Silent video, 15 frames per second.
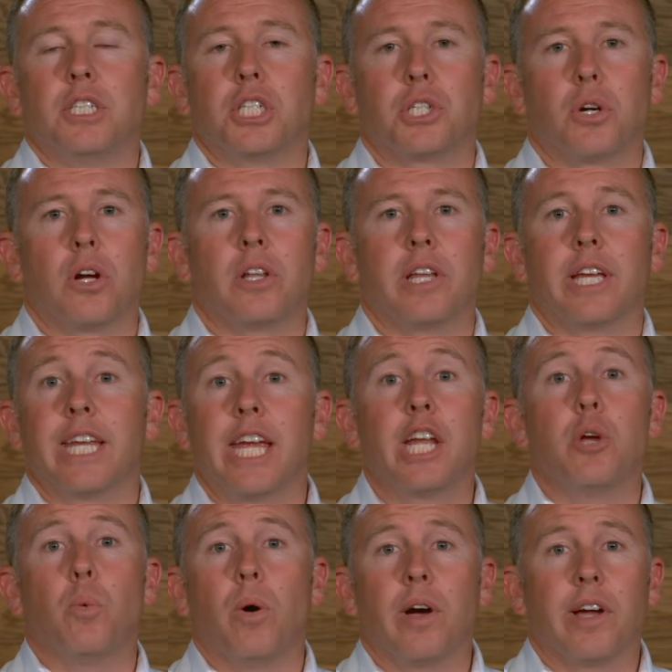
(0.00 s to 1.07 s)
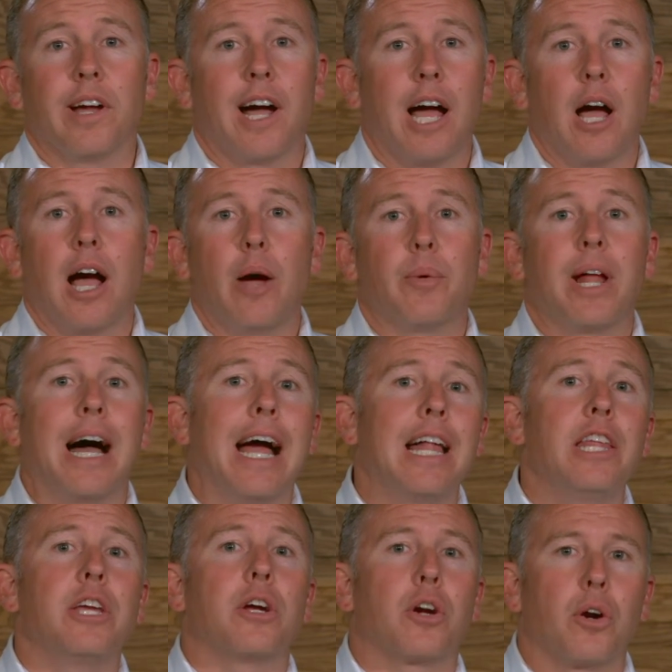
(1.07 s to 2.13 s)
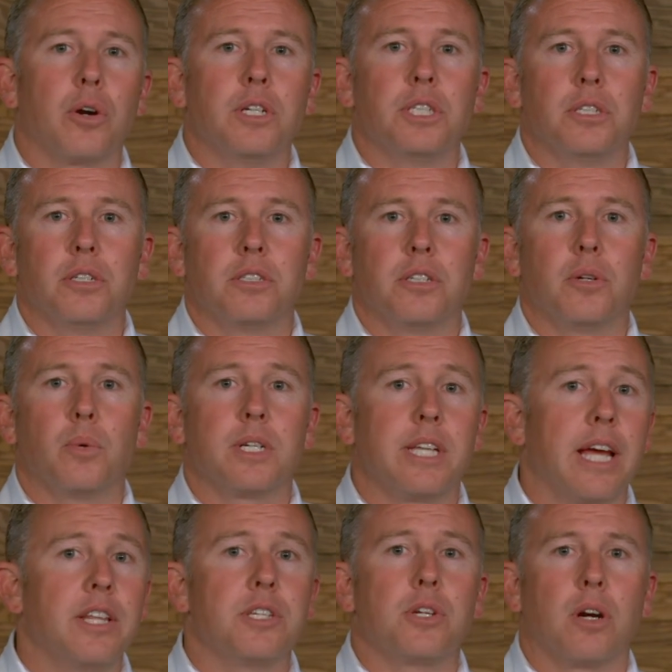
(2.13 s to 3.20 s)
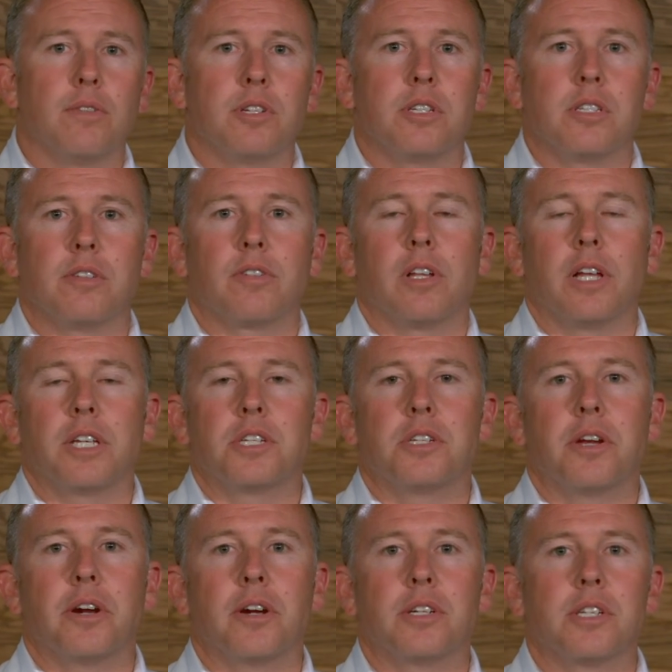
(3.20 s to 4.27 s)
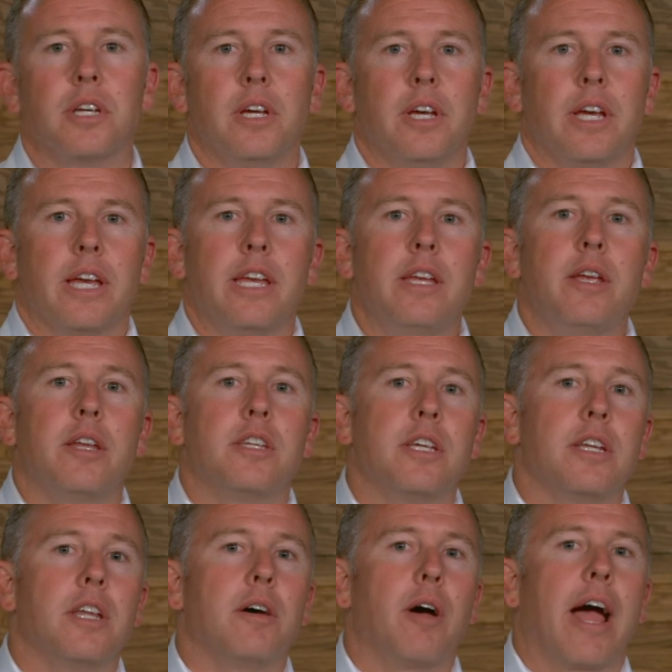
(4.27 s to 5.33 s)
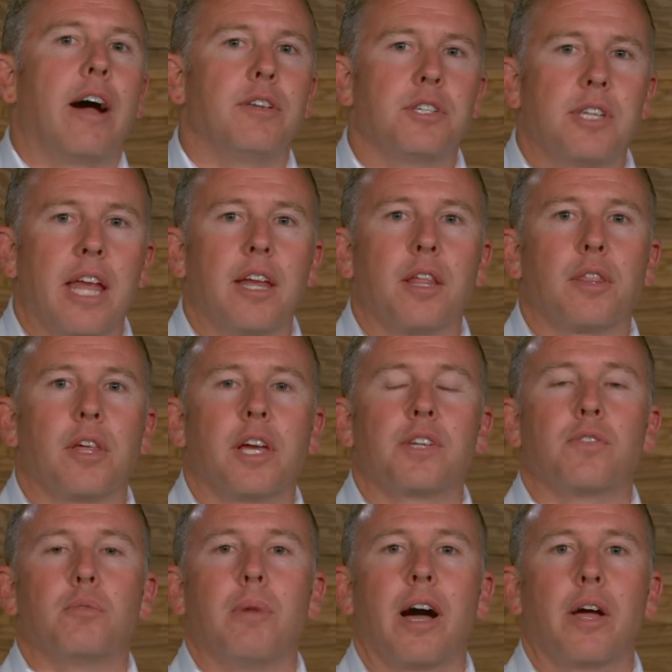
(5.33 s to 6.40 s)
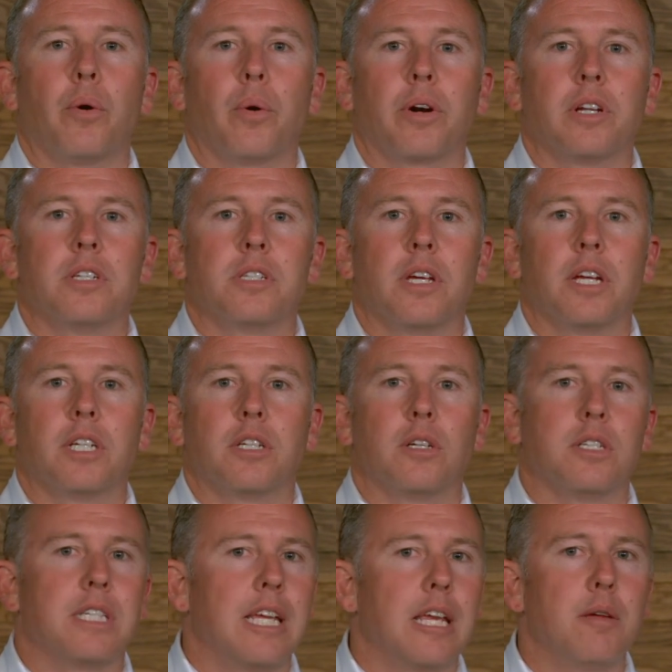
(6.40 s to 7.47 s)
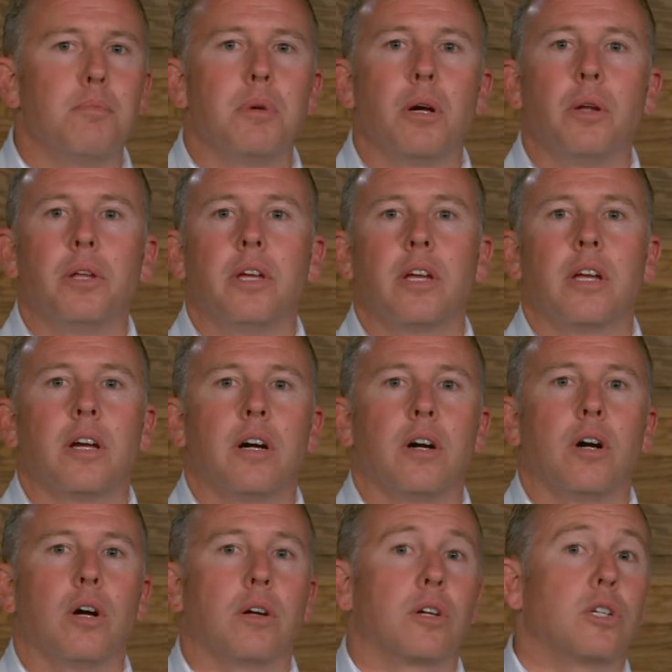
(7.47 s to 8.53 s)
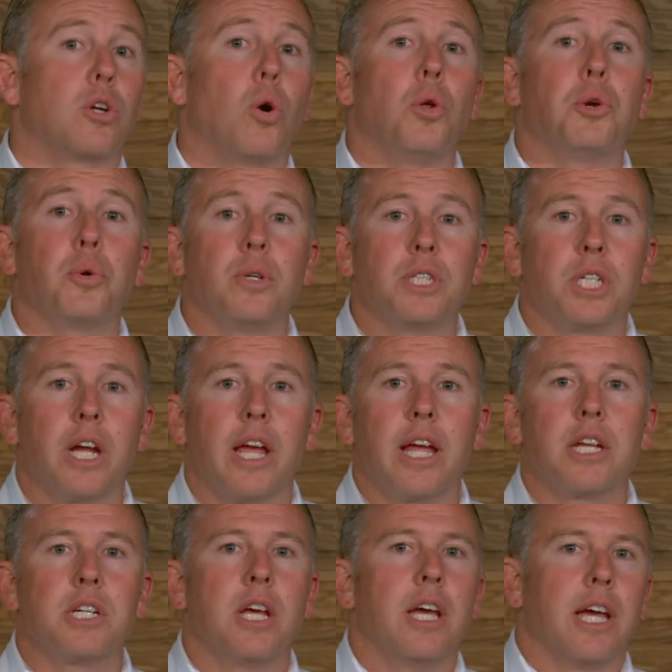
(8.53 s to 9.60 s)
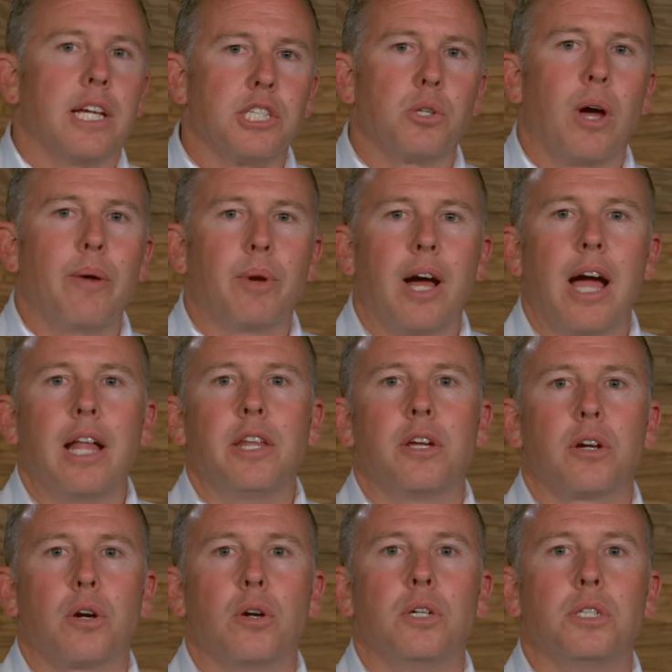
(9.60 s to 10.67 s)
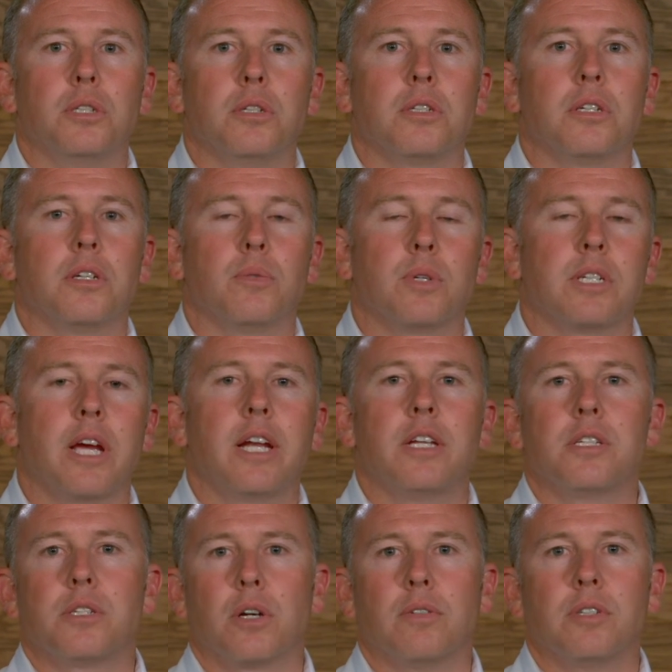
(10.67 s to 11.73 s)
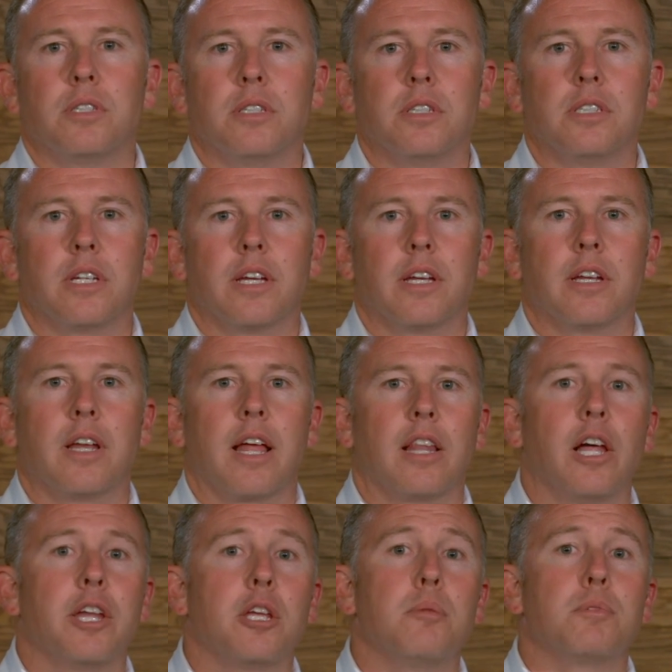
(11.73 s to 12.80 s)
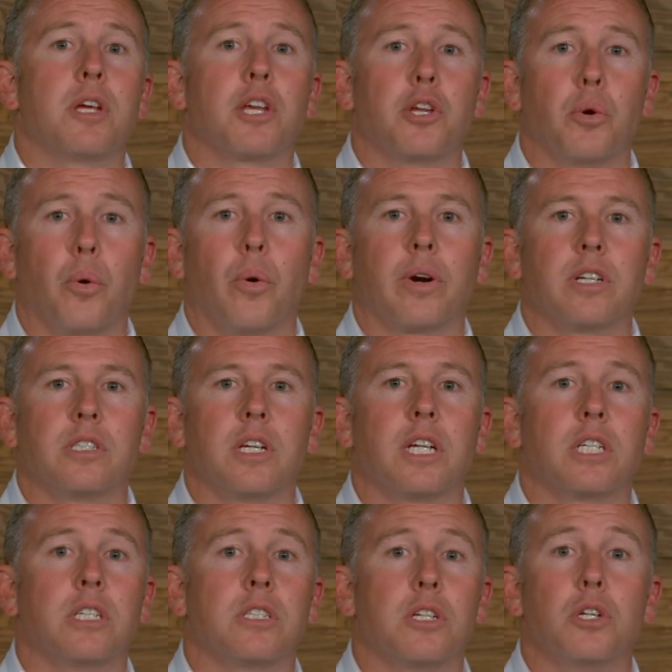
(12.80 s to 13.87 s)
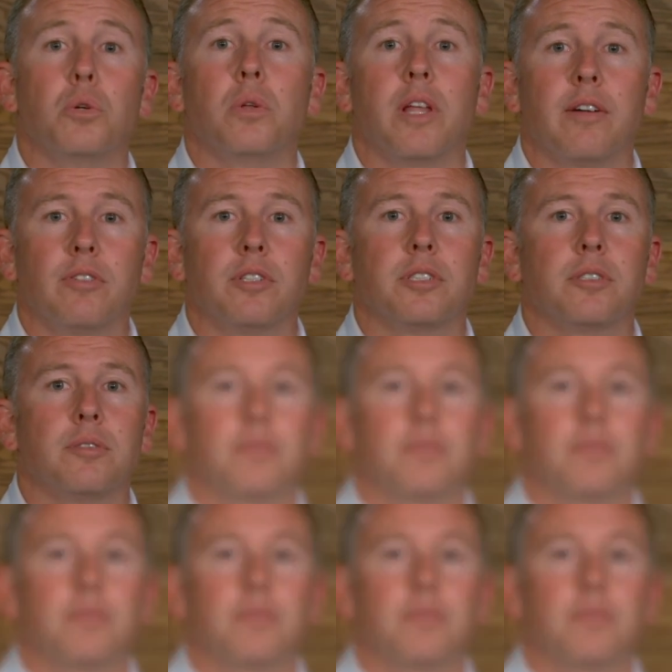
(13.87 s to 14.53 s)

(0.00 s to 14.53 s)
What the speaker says: is struggling in any way, I would highly encourage you to retain the services of Clay Staires. He did outstanding things for my organization, team building, cultural change, and so I would highly encourage you to retain his services and let him take your organization to new levels.